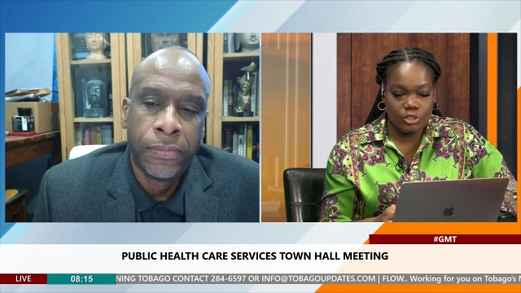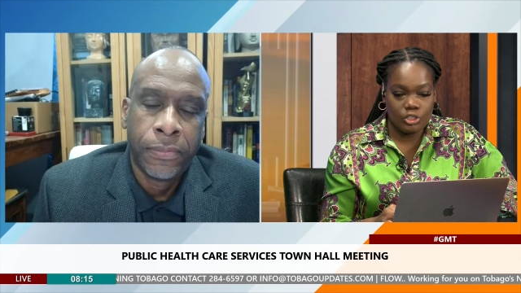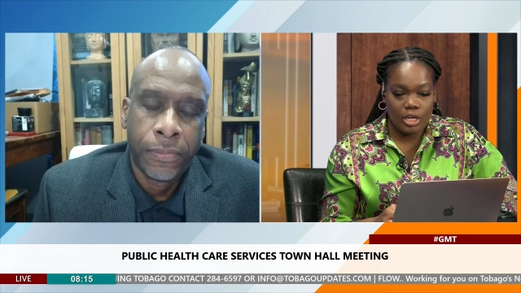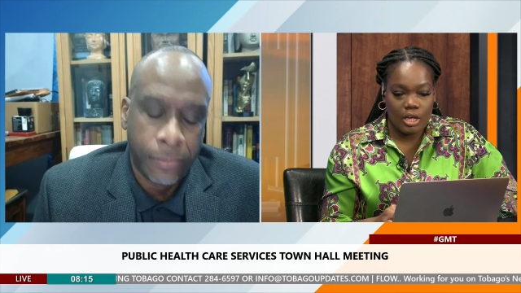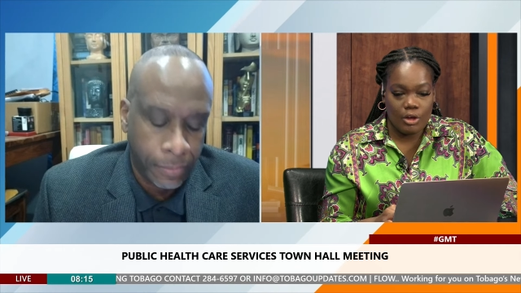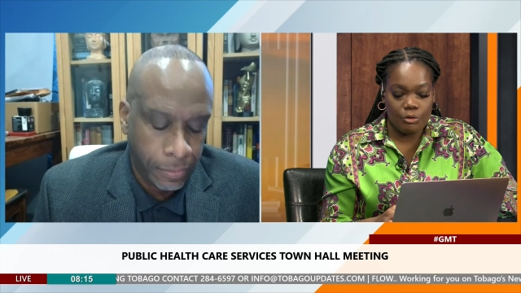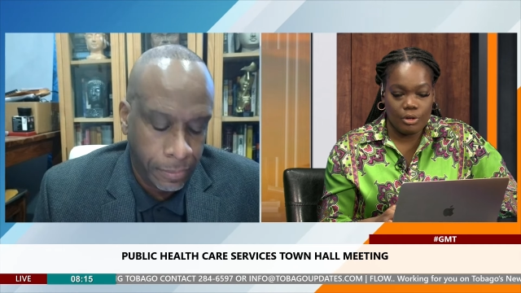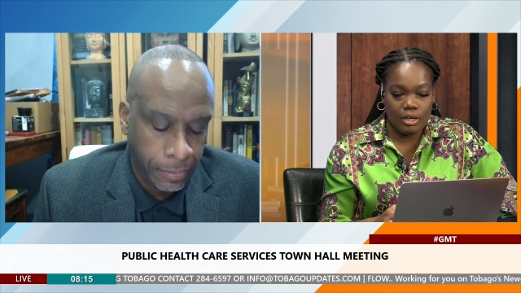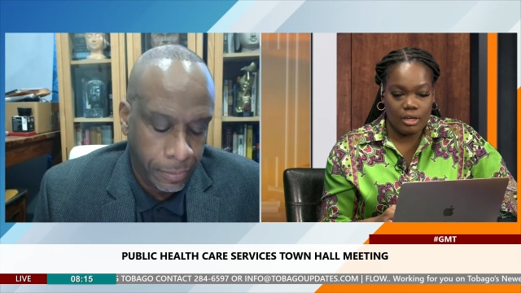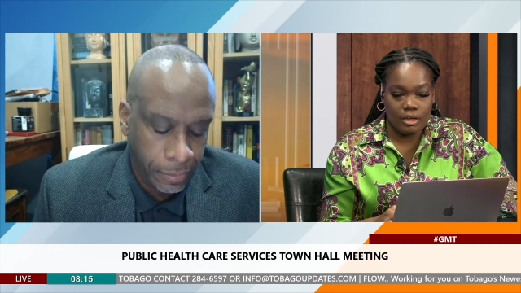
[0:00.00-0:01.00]

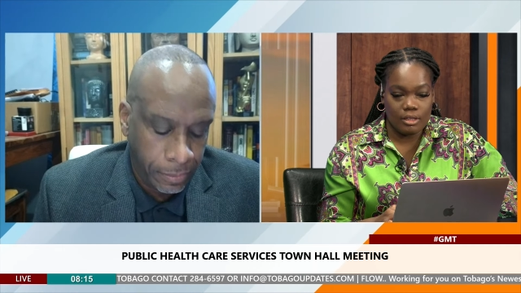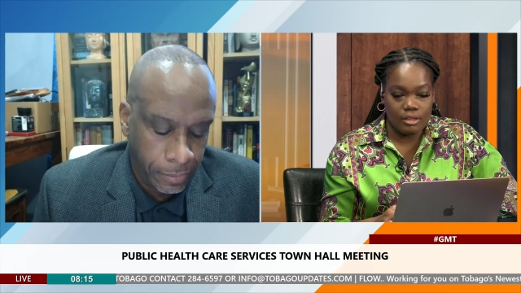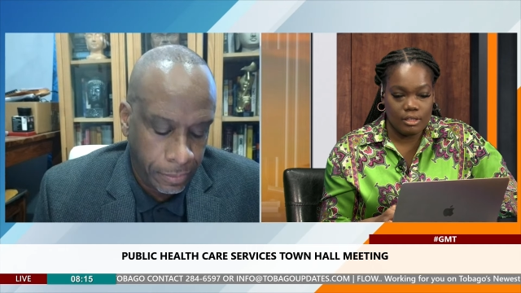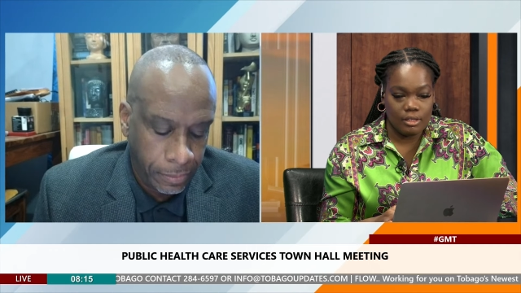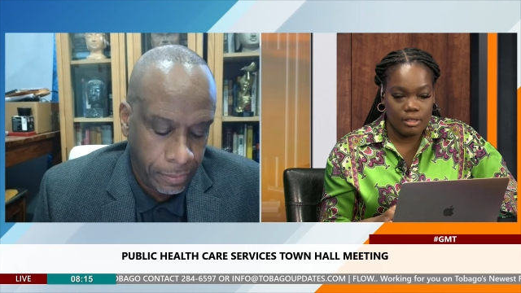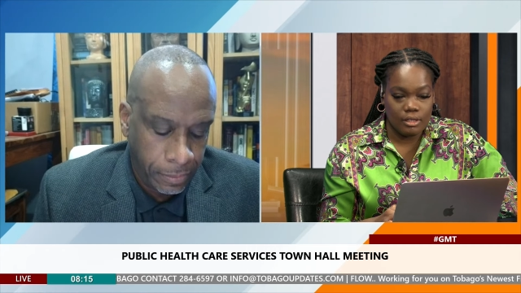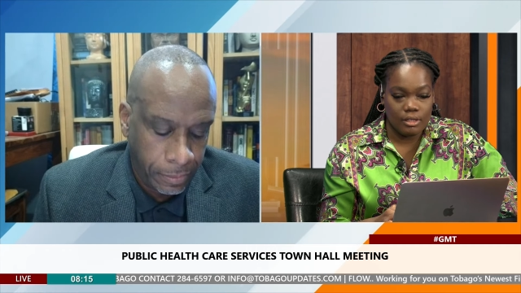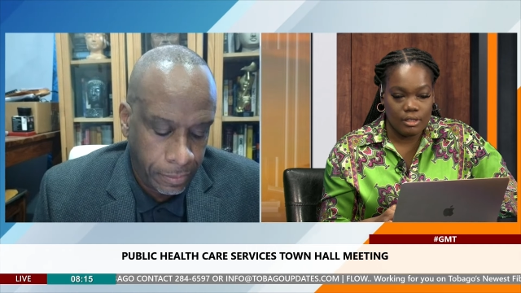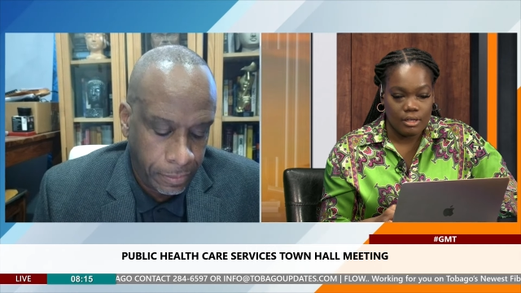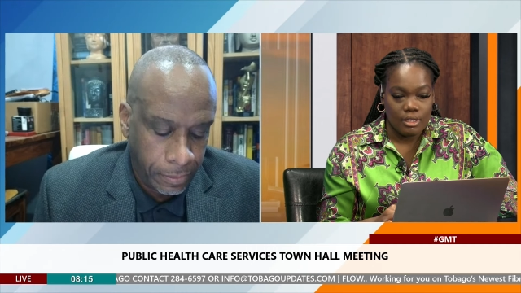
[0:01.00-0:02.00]
Speaker 1: chairing the
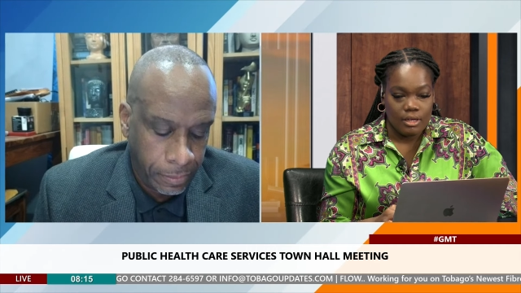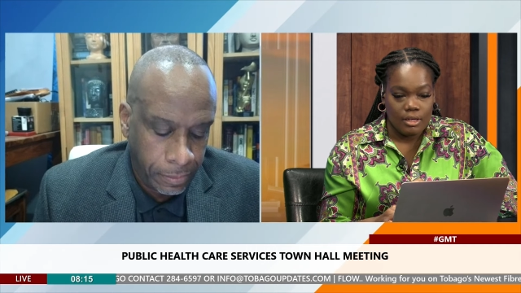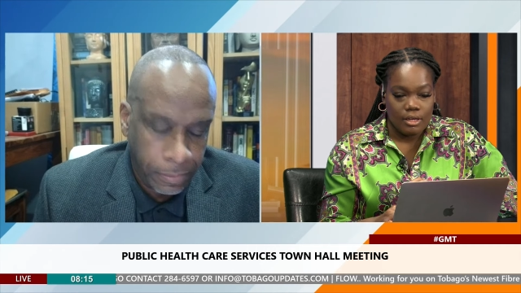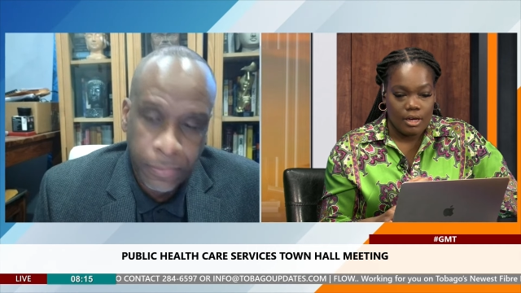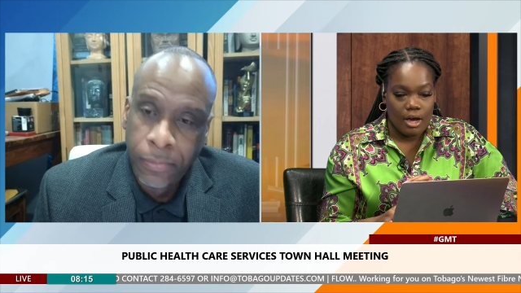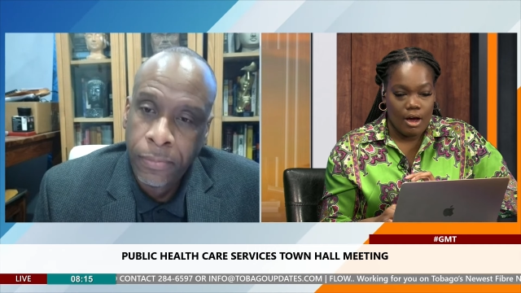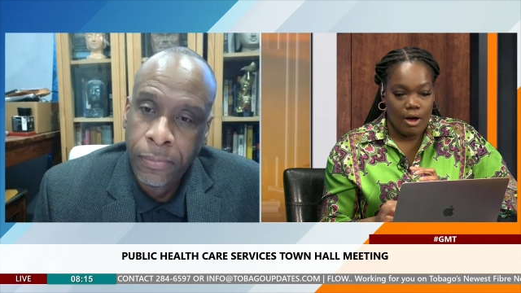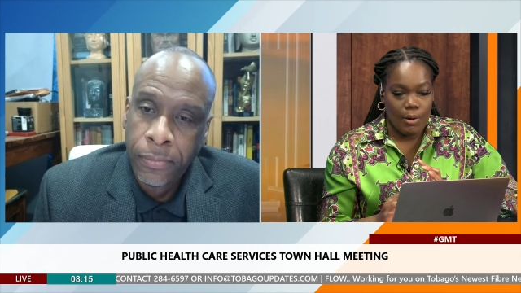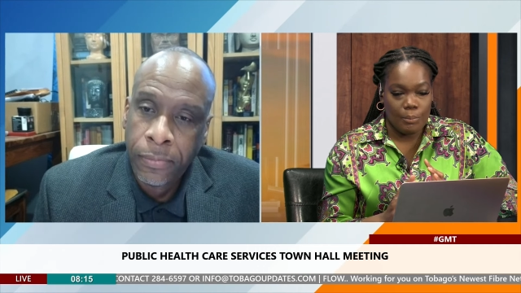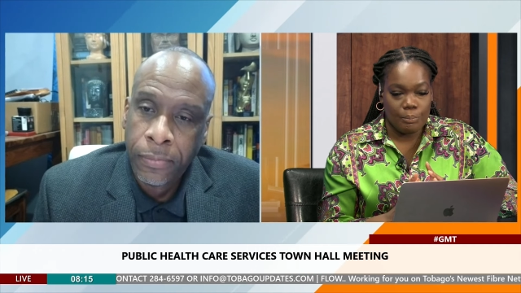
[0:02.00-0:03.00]

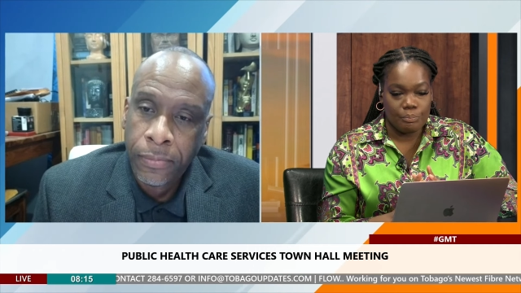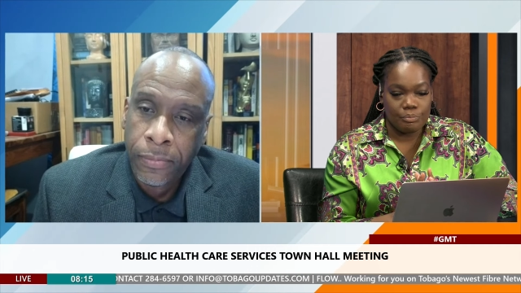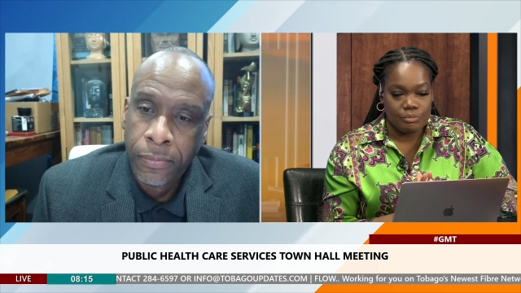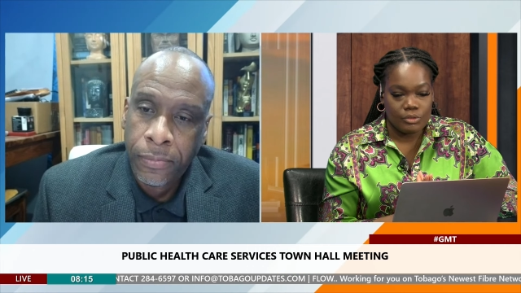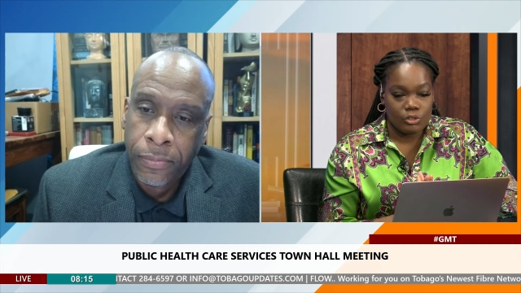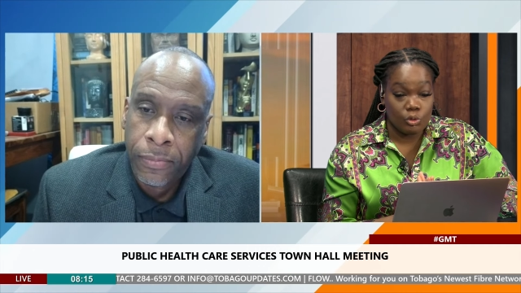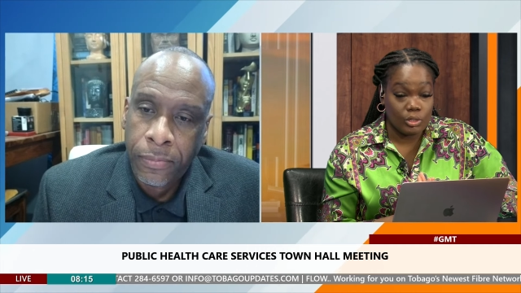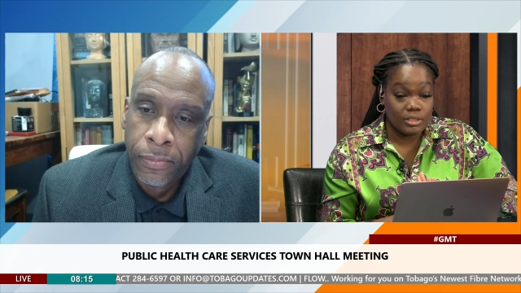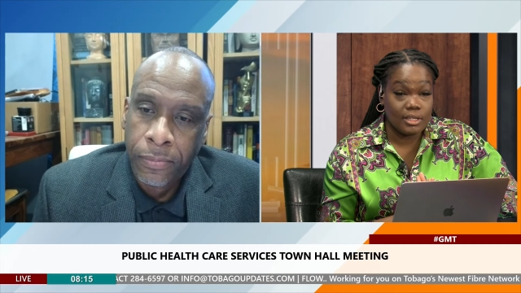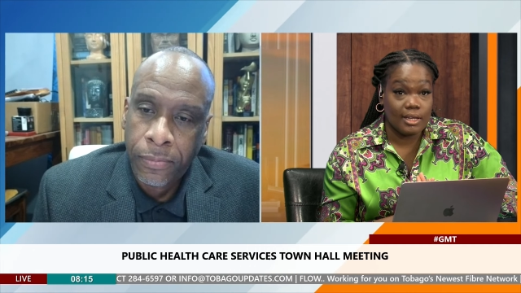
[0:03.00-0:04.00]
um,
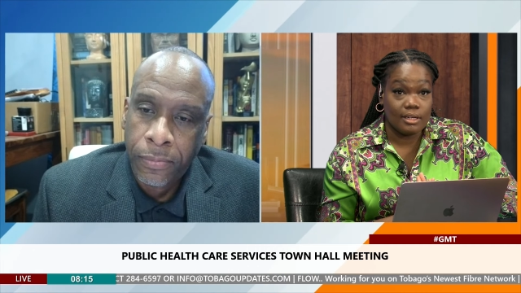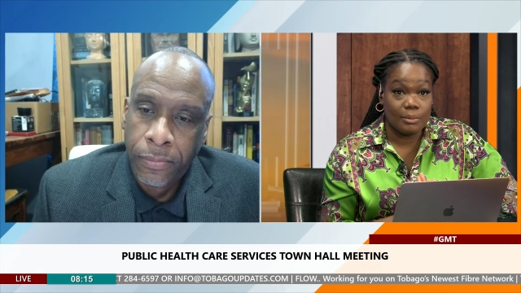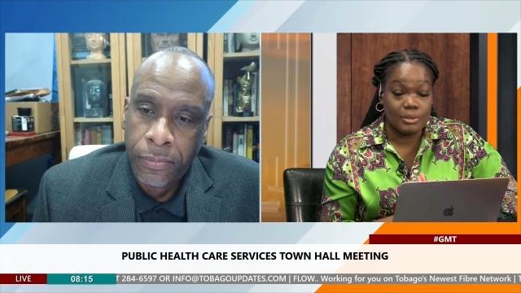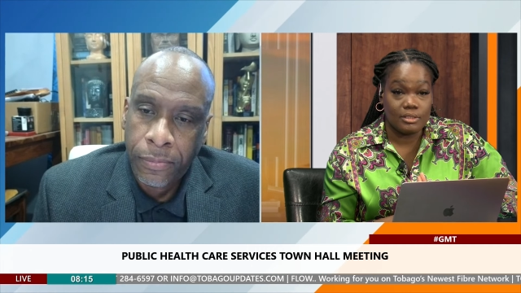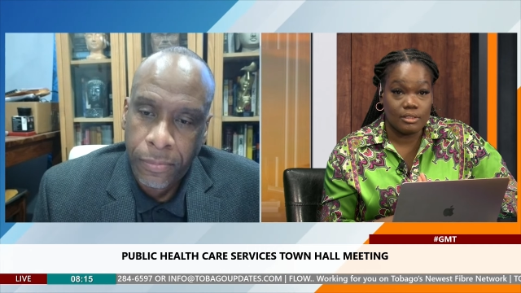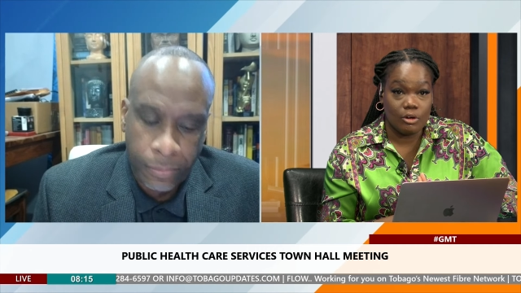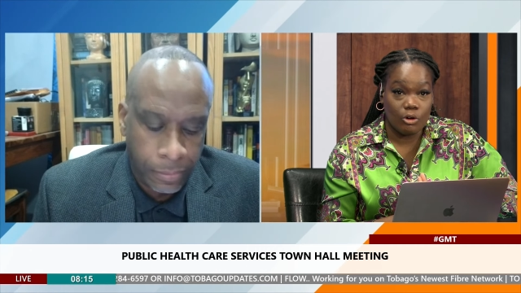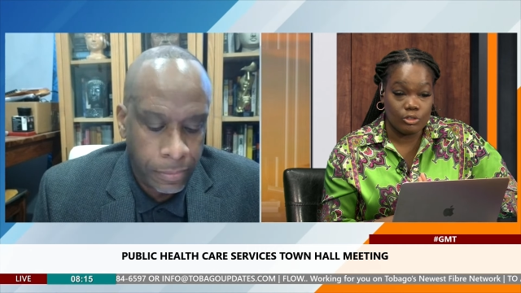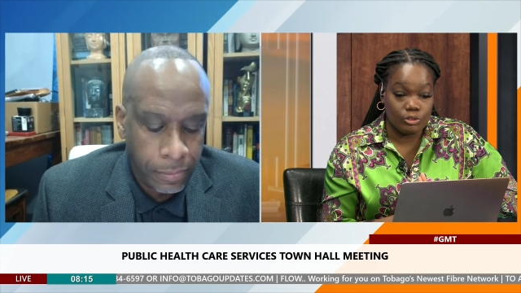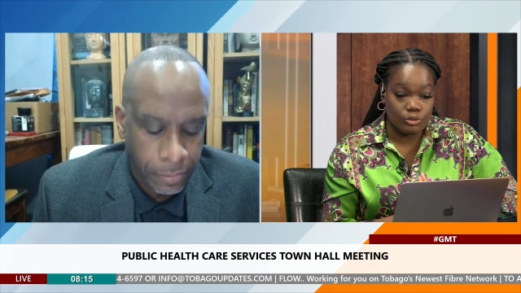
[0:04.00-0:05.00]
Joint Select Committee on